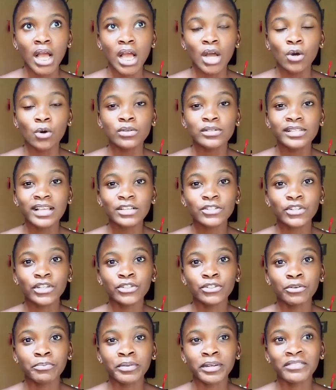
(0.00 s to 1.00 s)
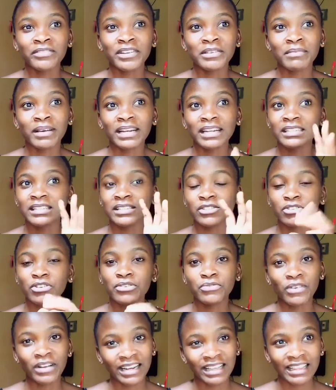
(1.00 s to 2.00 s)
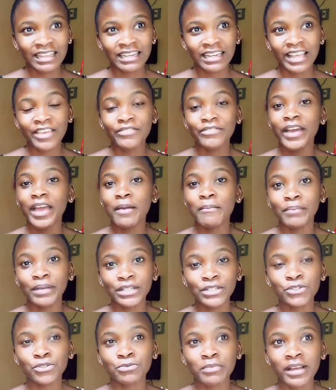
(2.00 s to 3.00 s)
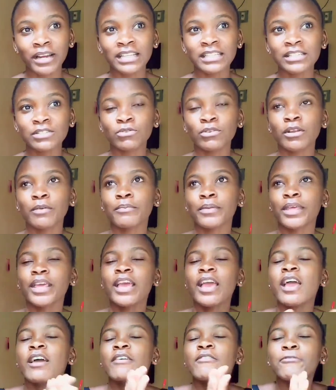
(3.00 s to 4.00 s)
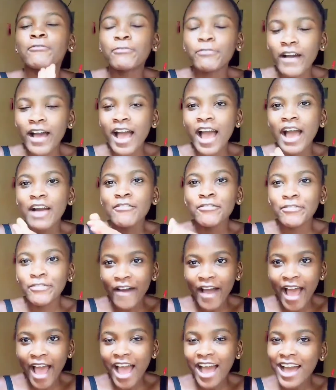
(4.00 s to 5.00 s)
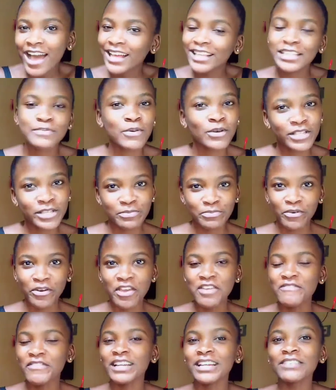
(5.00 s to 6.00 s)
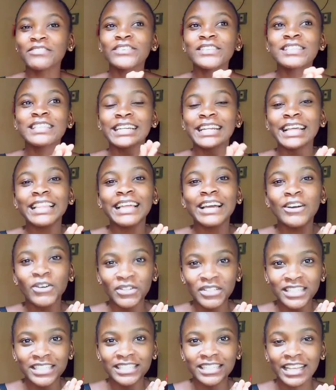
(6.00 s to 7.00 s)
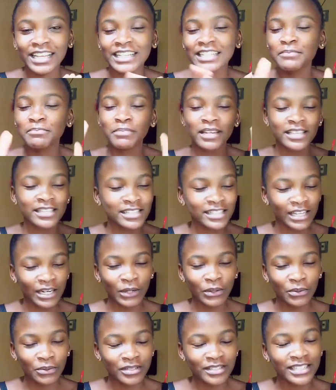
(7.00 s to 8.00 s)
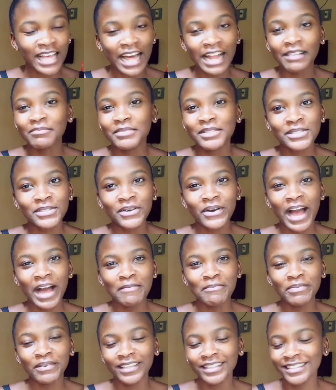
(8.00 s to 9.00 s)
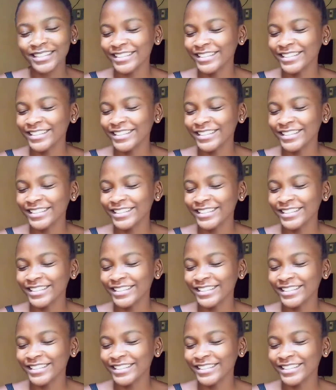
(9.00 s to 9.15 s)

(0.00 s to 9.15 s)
because i actually don't believe in marriage a story for another day if i am meant to marry i just want to be far far as possible even if it's another continent bless the lord i'll be so happy